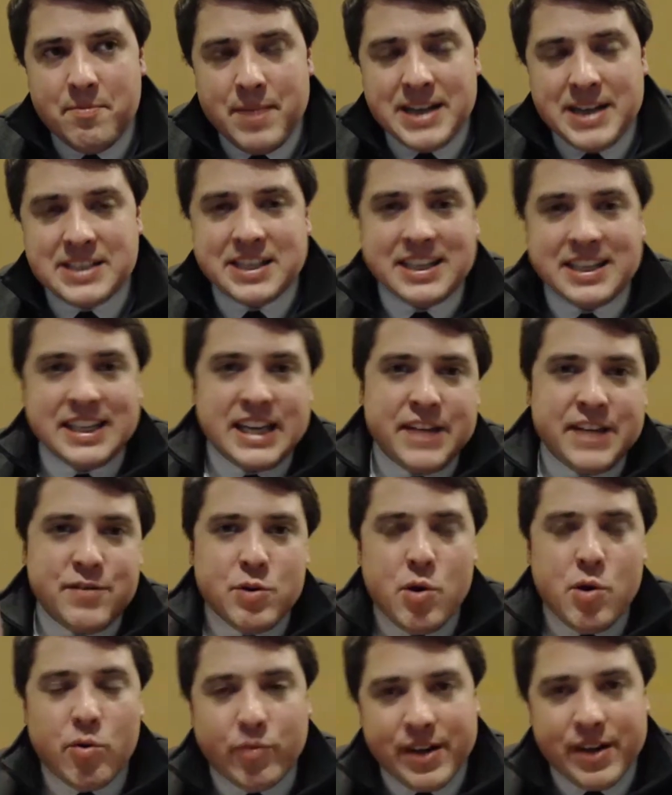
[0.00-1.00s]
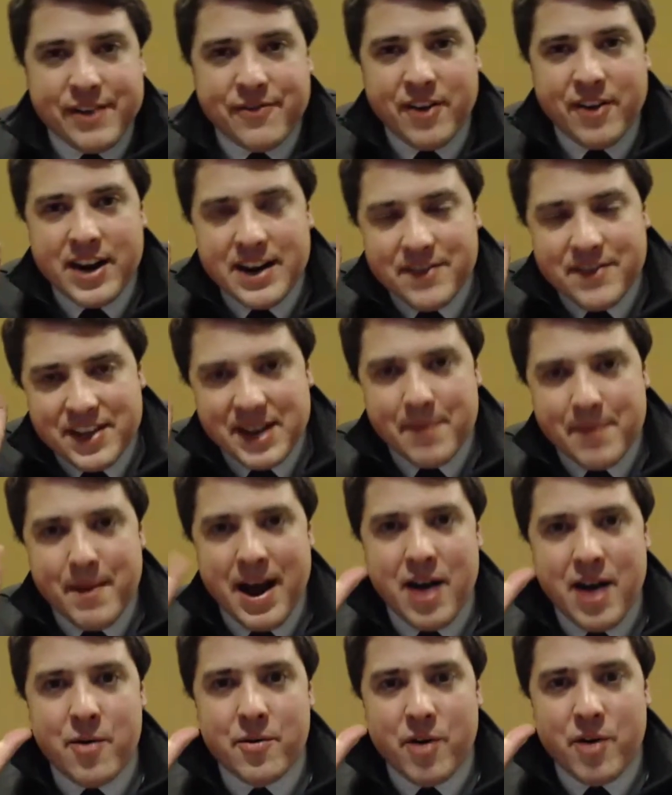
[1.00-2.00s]
basically give you a refund of the
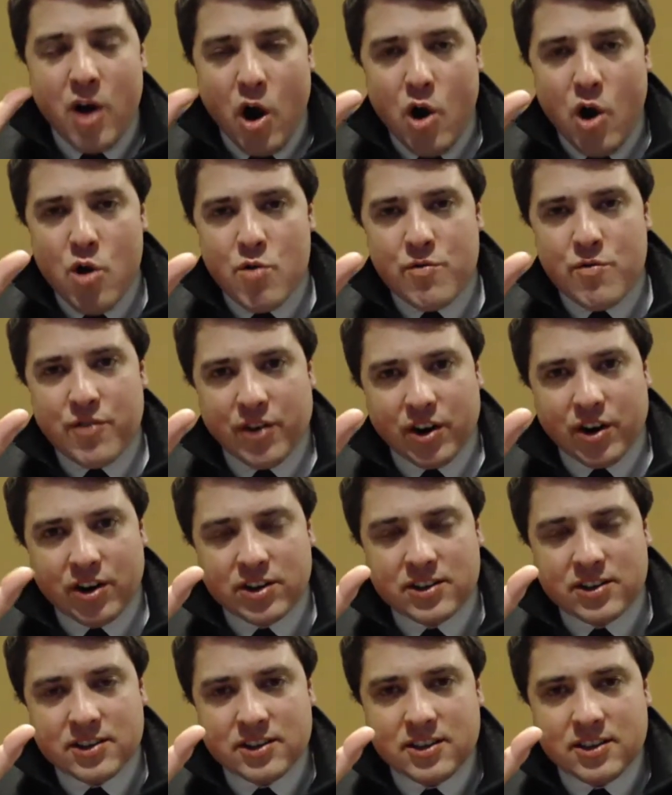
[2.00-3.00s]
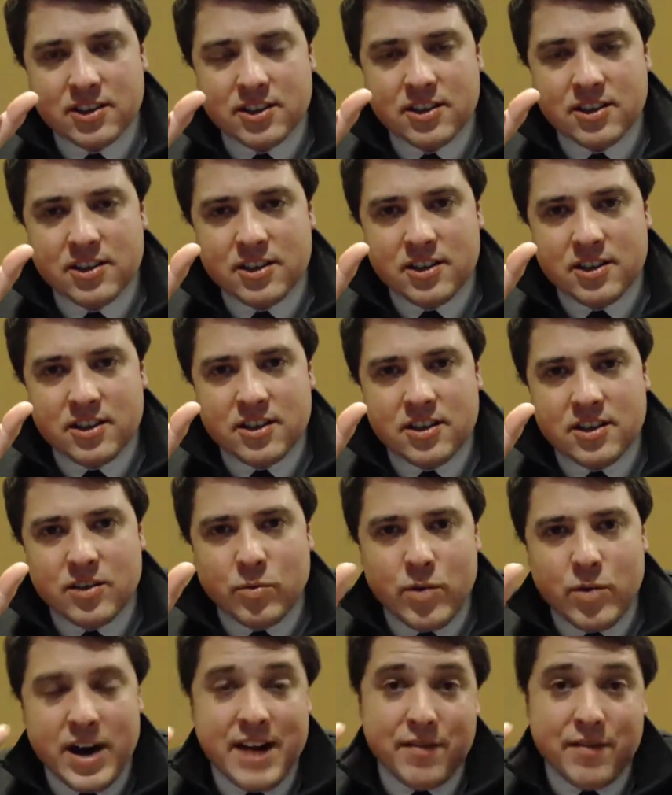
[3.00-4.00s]
amount over
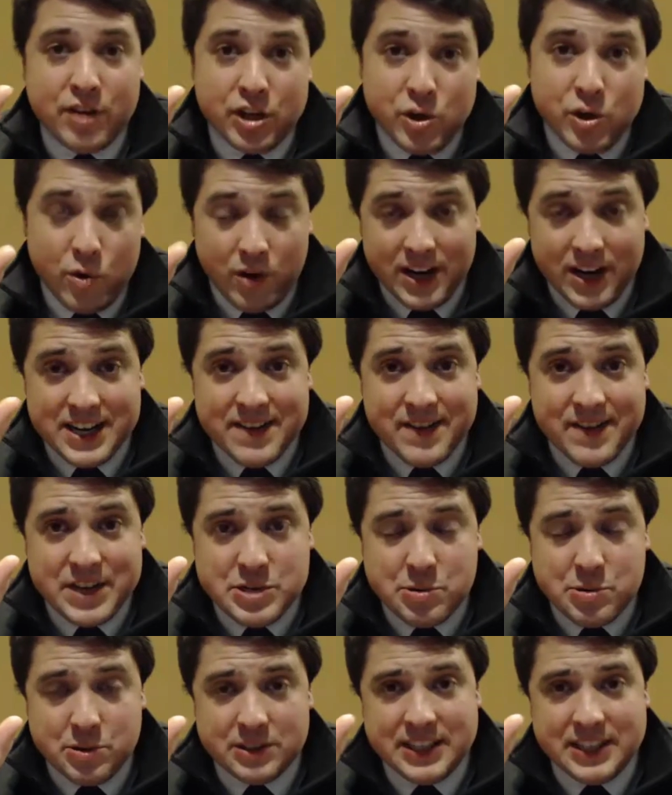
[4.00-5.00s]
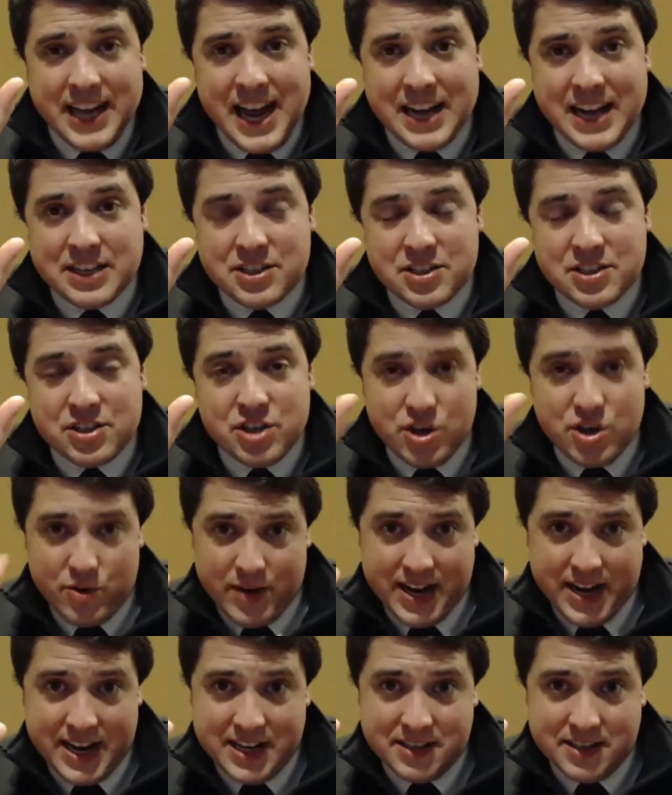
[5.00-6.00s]
whatever your individual tax due
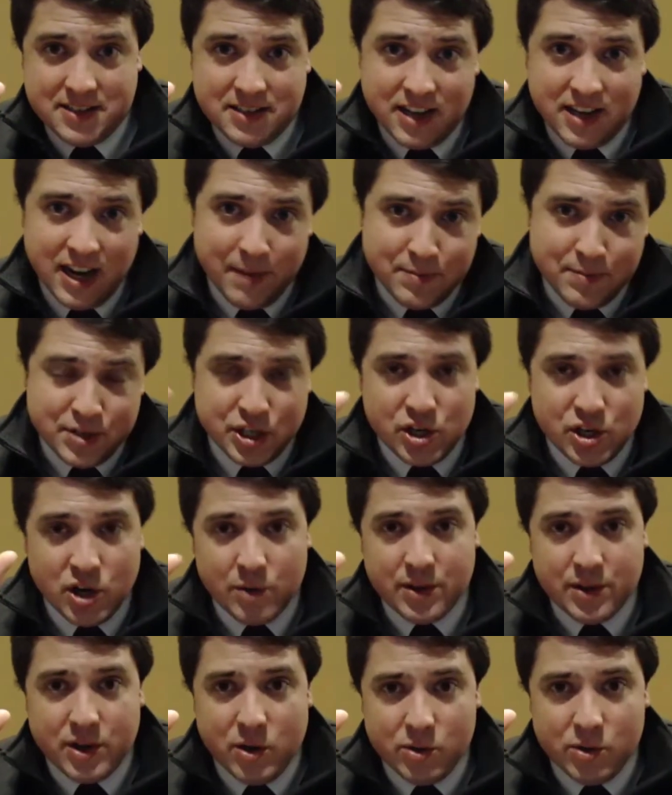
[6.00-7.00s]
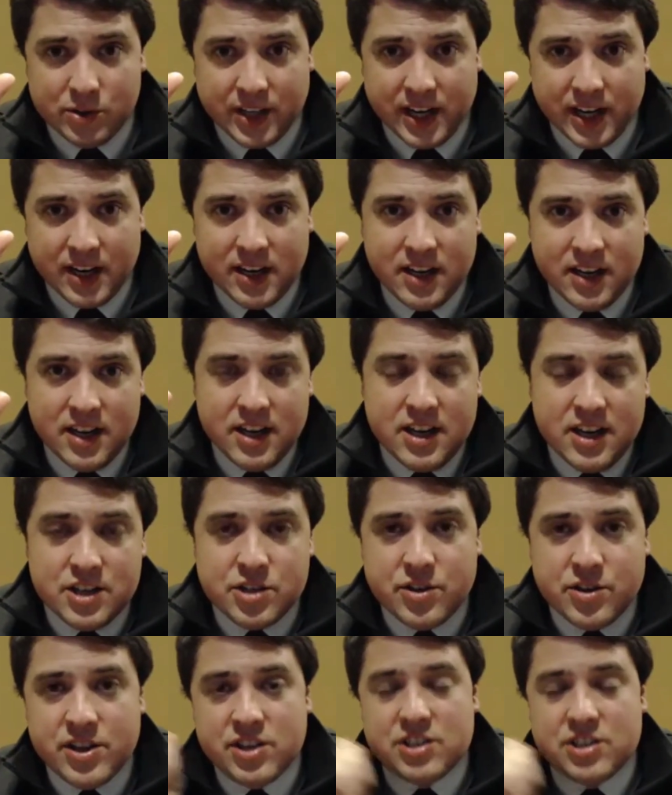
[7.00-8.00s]
is up to your withholding.
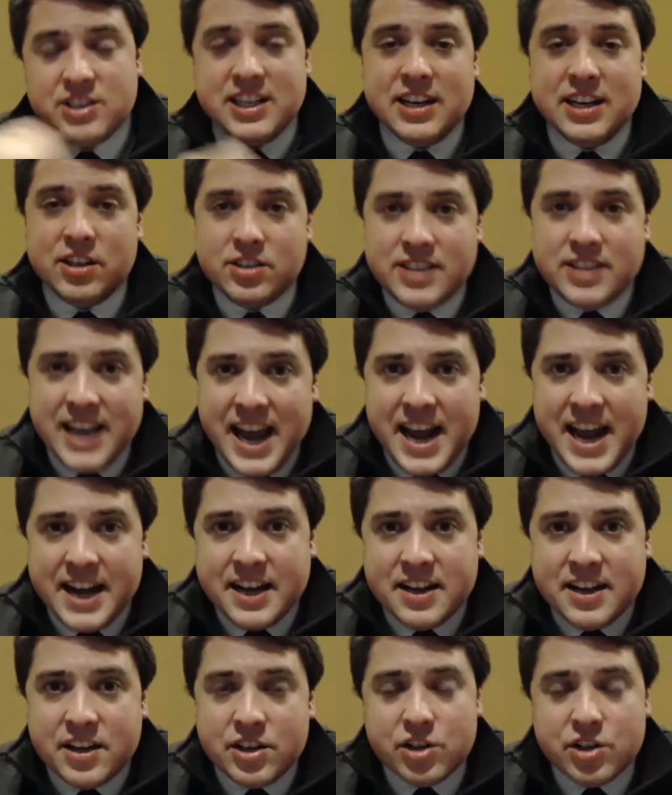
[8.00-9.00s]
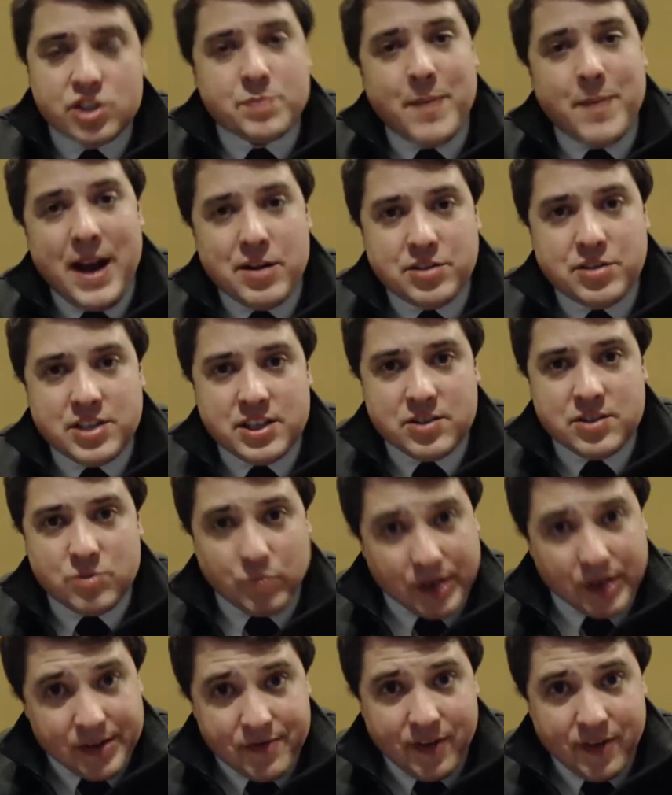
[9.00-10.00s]
So they'll still take your spouse's
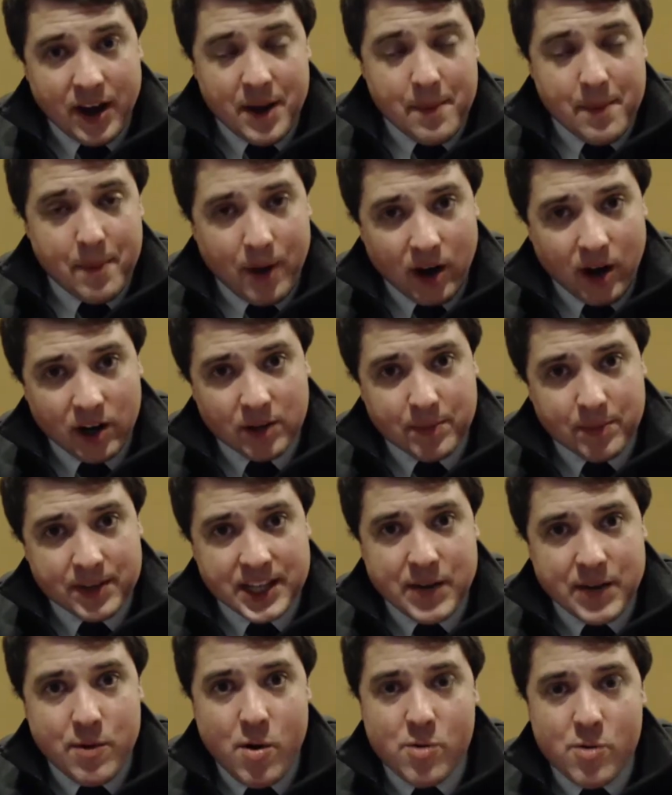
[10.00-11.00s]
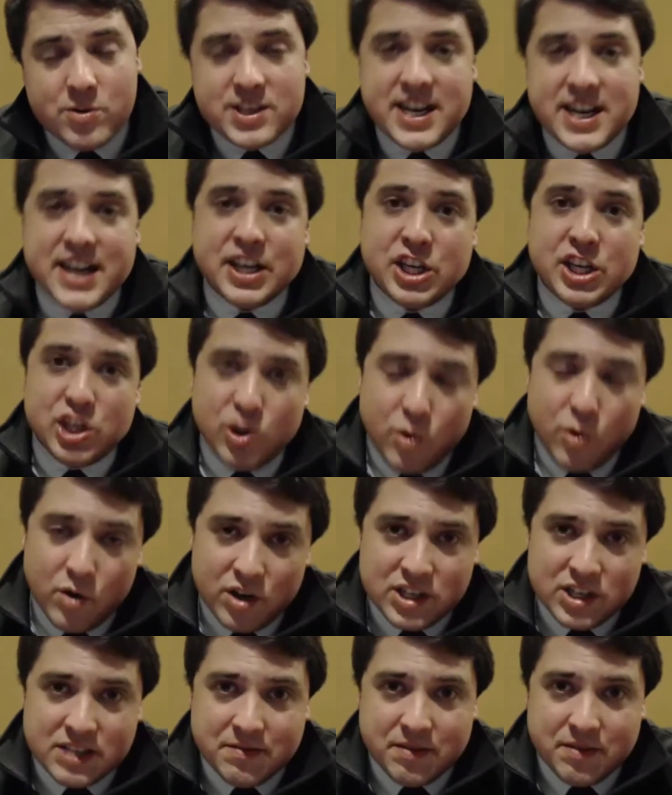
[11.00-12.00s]
refund part, but they won't take
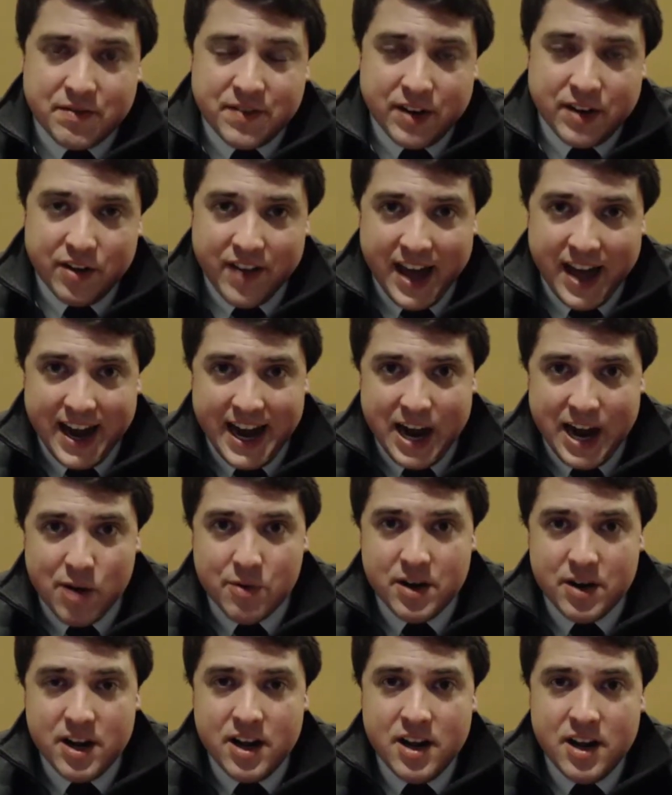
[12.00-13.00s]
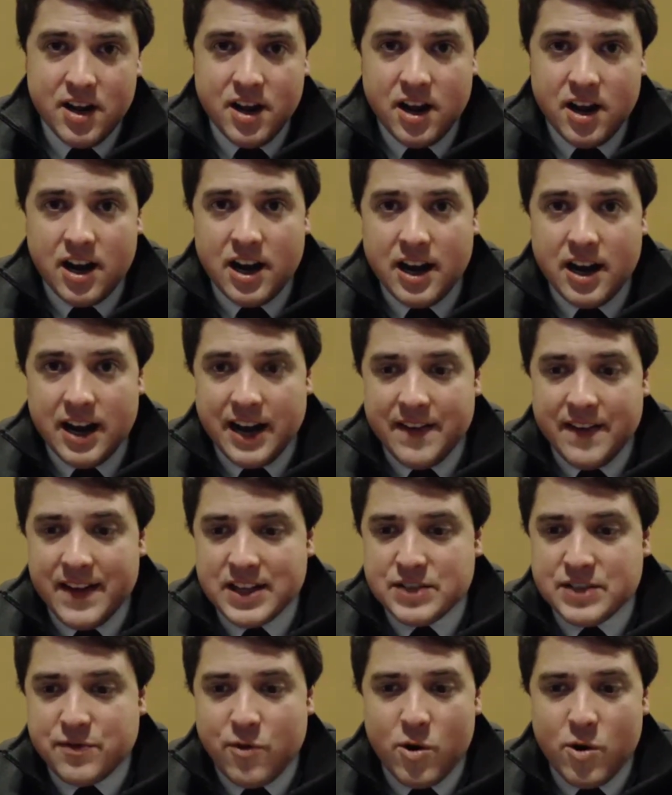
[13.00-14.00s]
yours if you fill that out. And
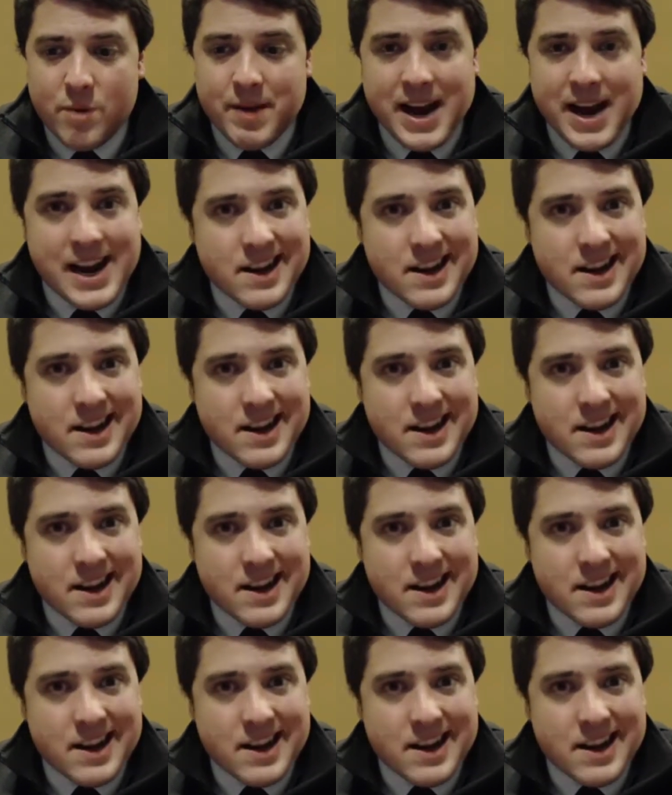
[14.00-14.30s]
that's Form